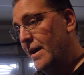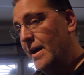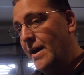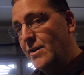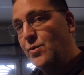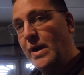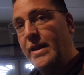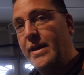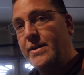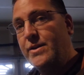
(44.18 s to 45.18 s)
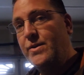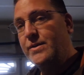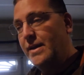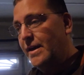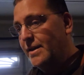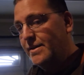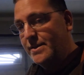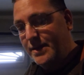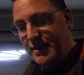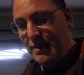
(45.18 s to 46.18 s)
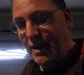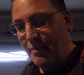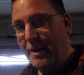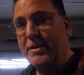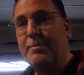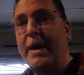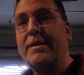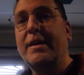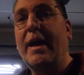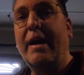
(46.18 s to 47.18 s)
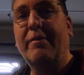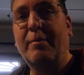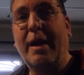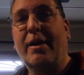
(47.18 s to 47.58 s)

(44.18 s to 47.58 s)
here's one of the issues is how much space I have in my